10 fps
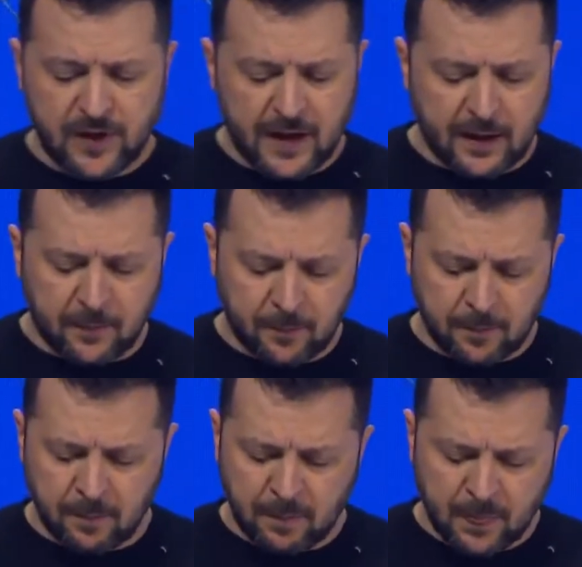
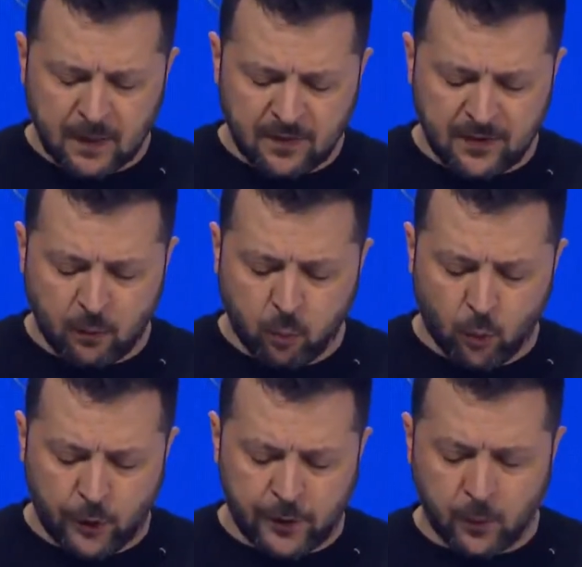The
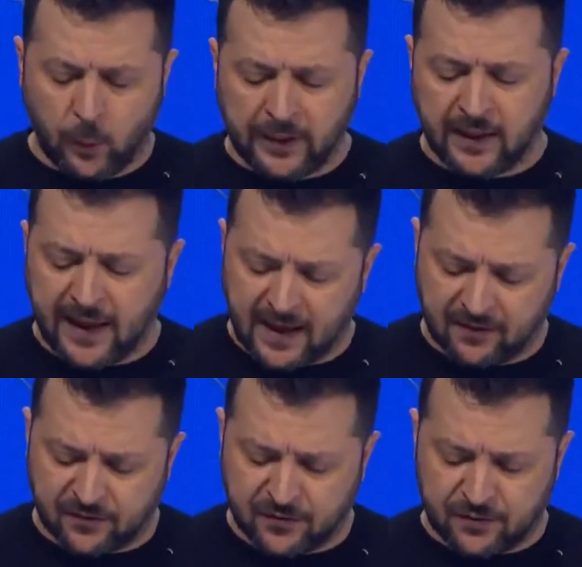war will
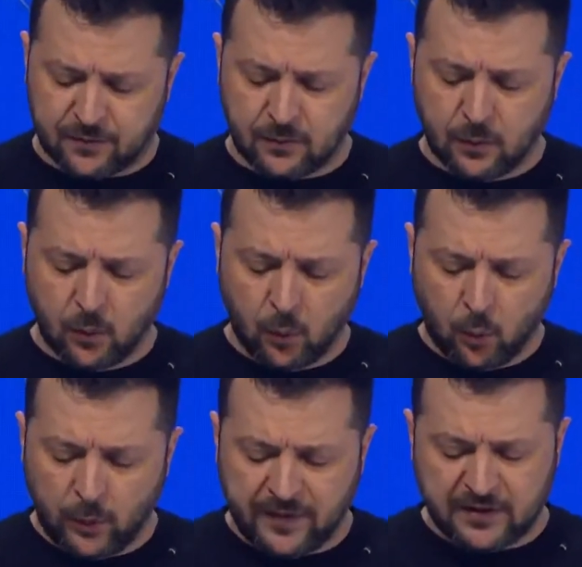end
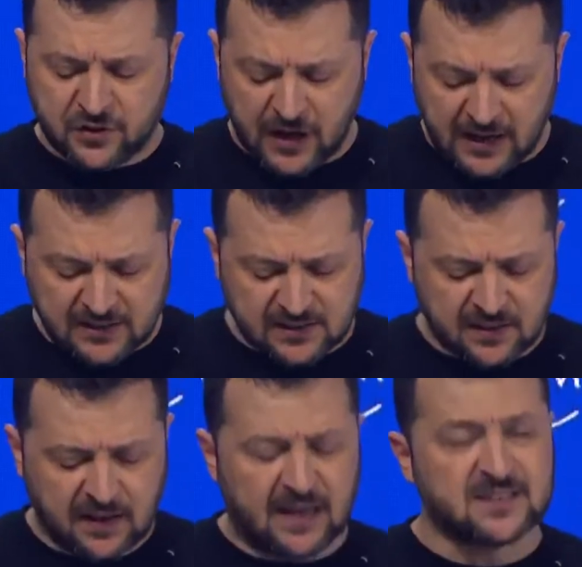with a
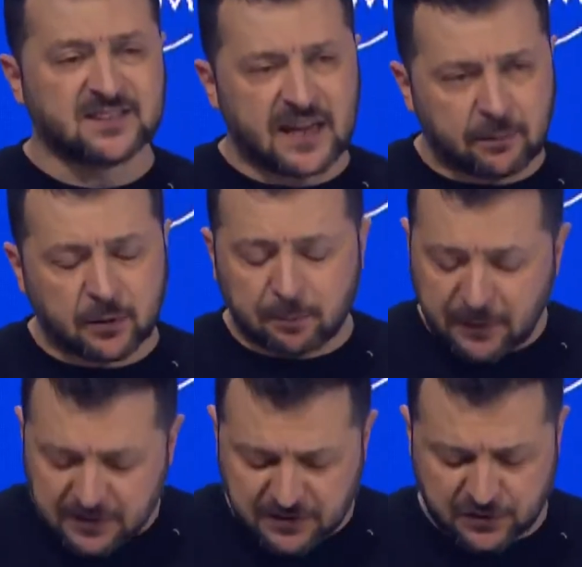just and stable
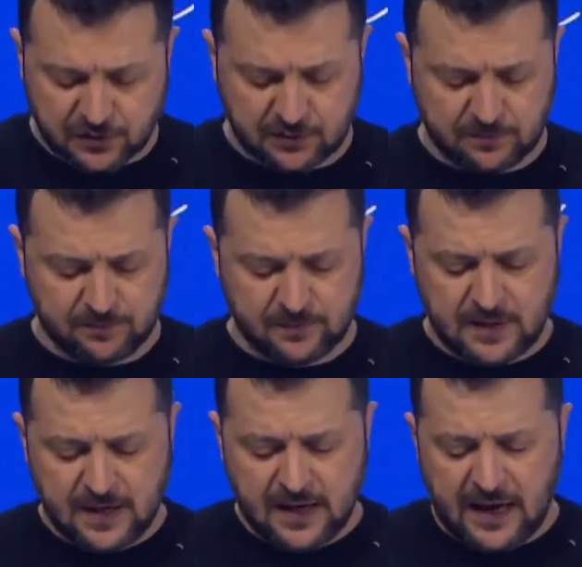peace.
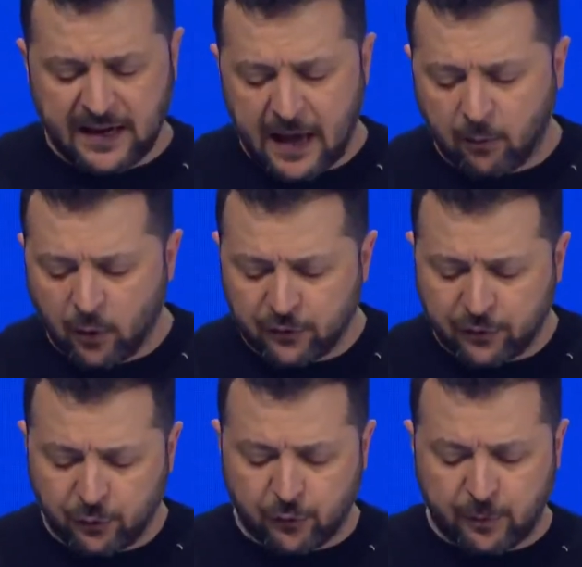And I
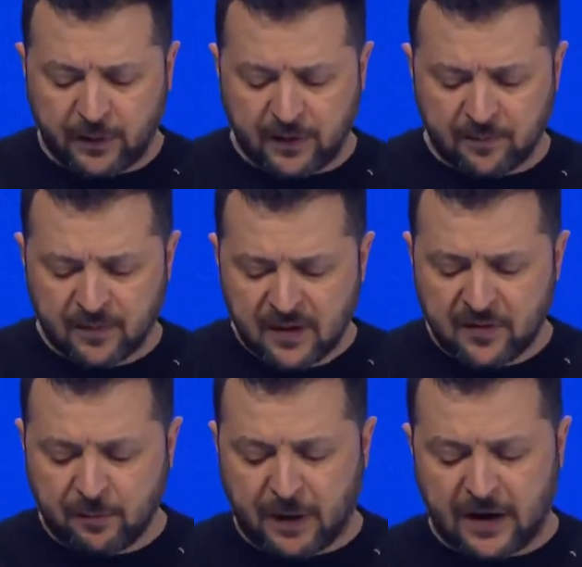want you to be
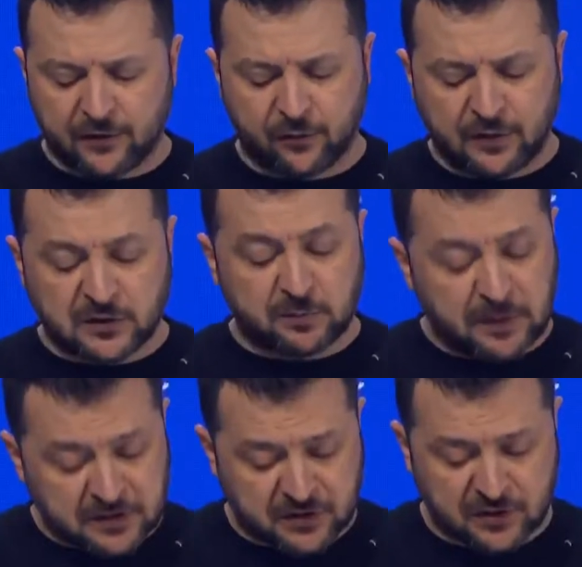the part of this
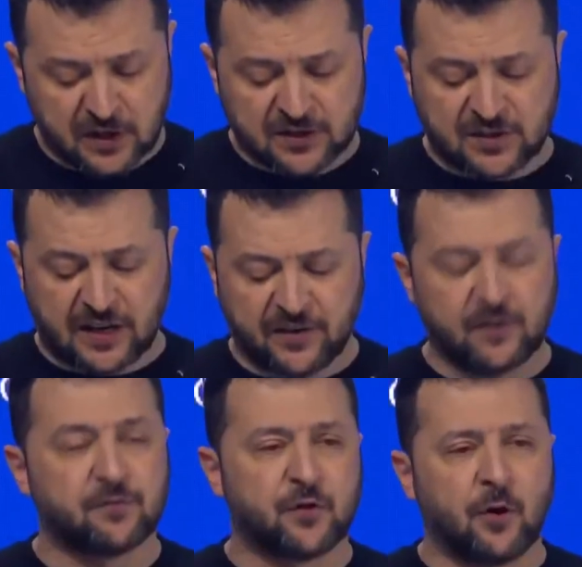peace,
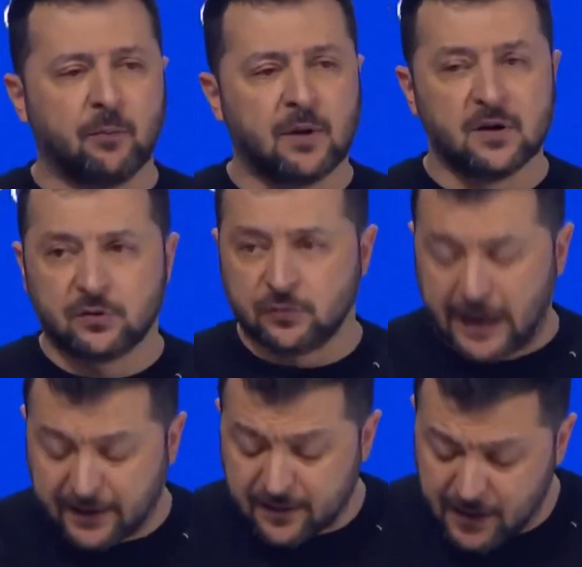starting from
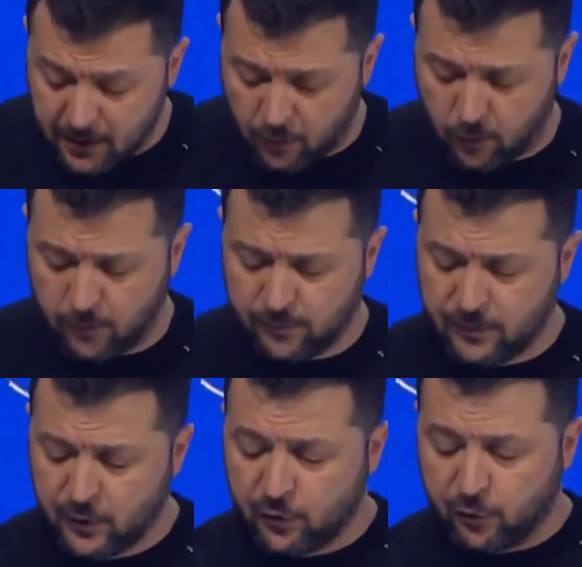right now,
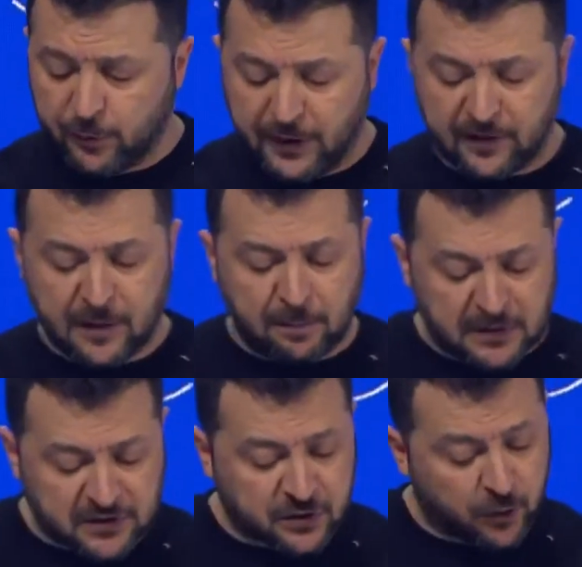to bring the
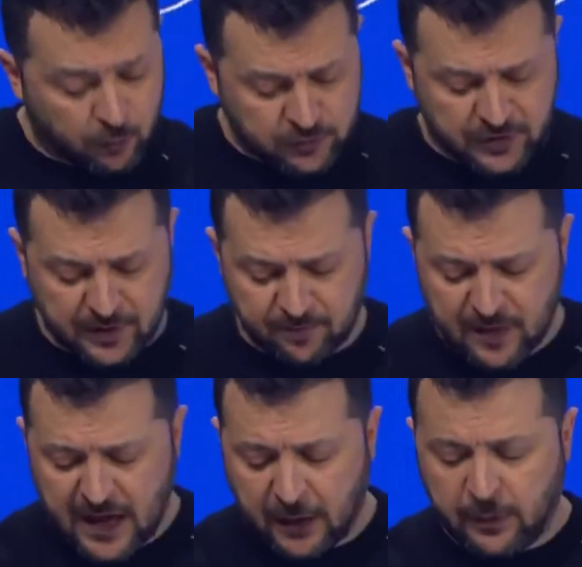peace closer.
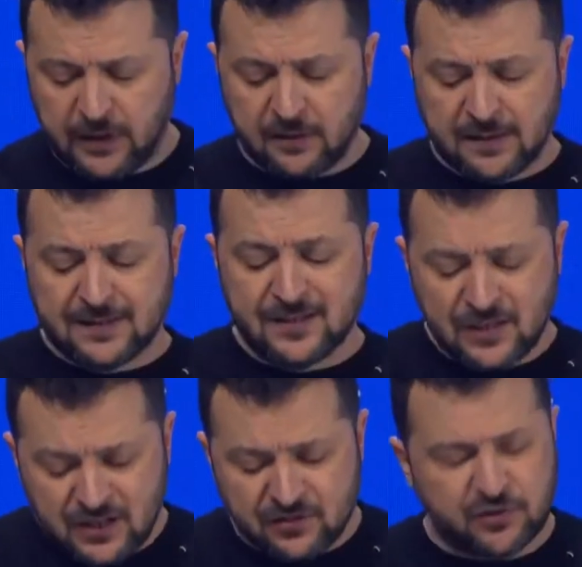And we
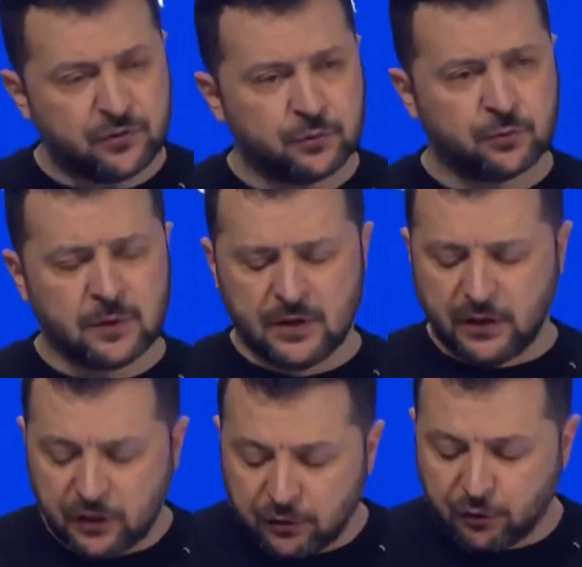need you
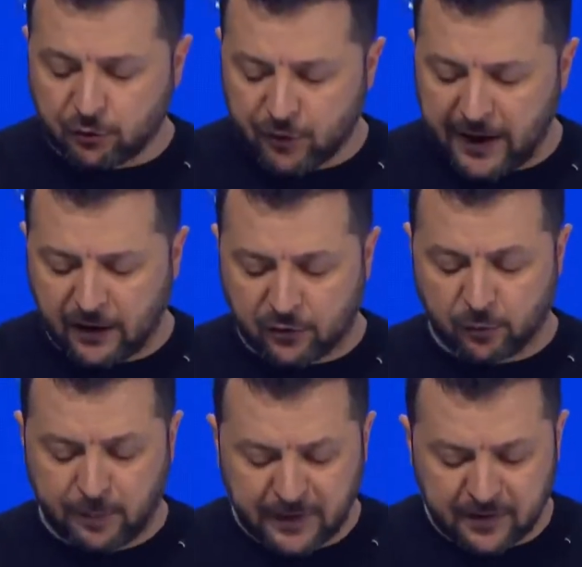in Ukraine
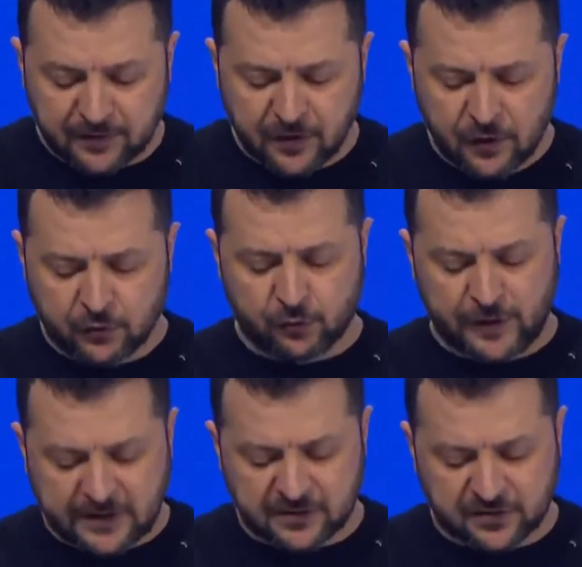to build, to
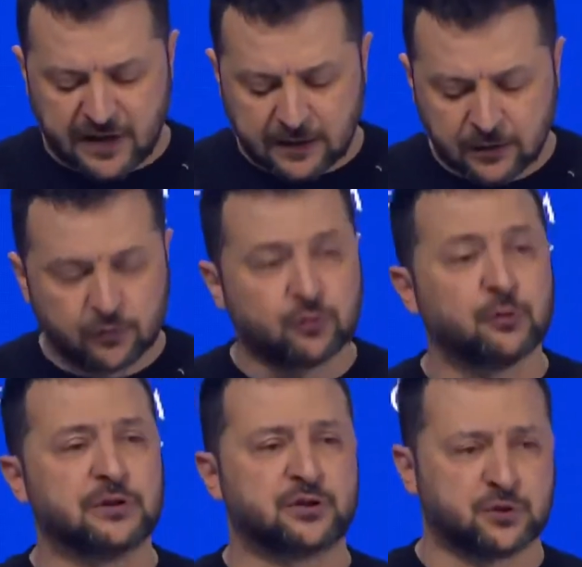reconstruct,
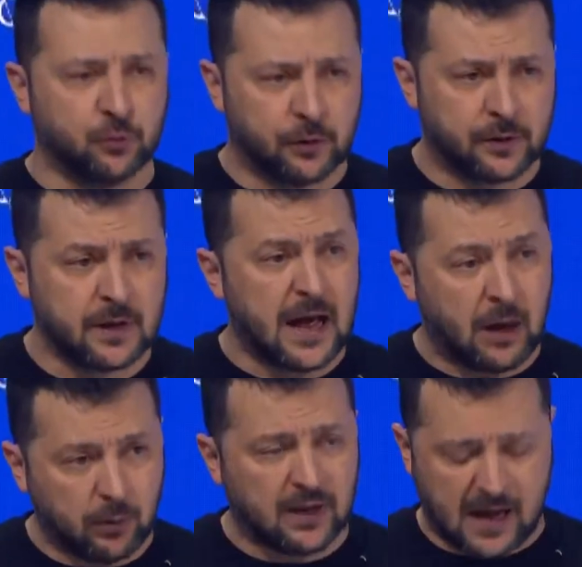to restore
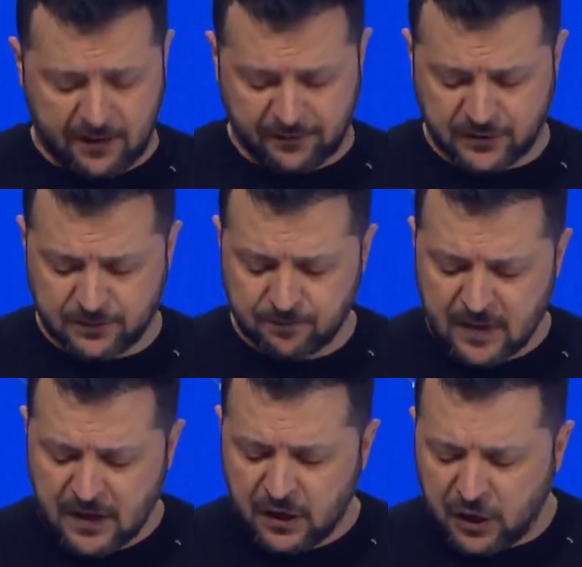our lives.
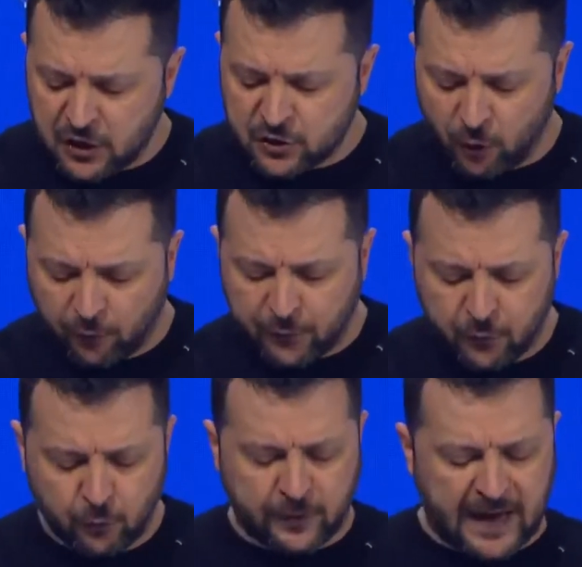Each of
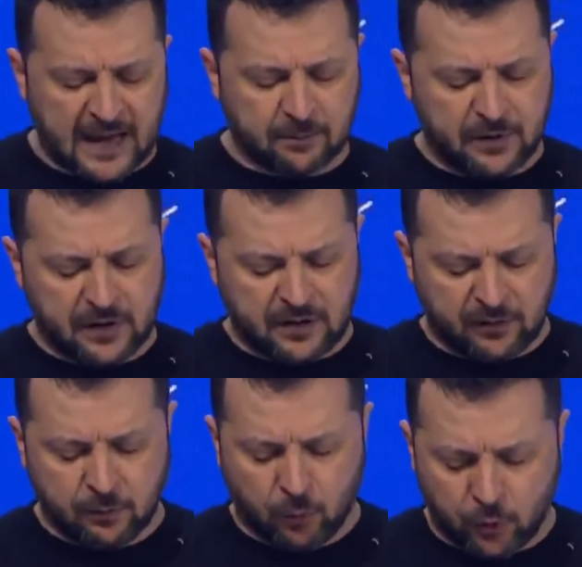you can be
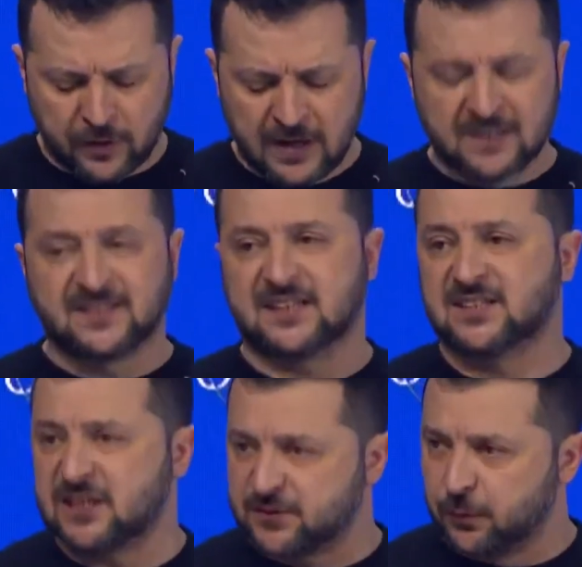even more
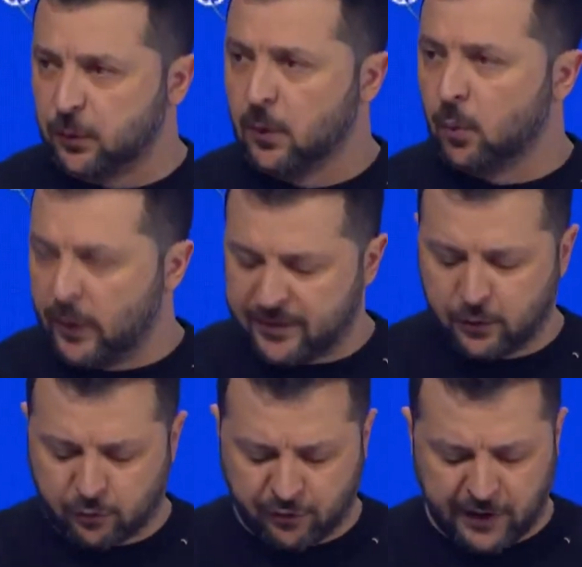successful
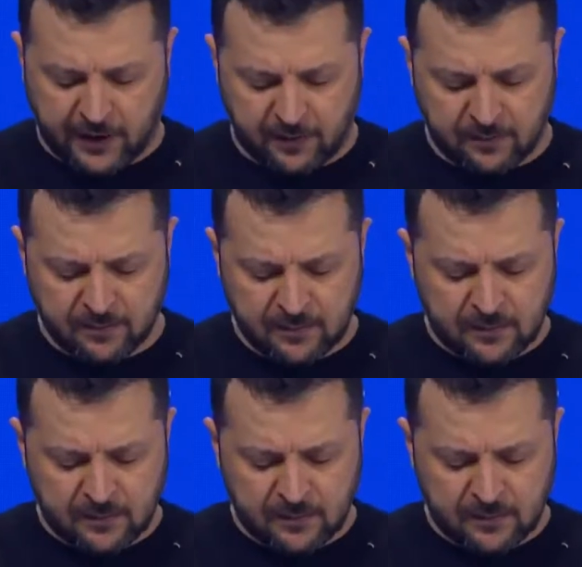with Ukraine.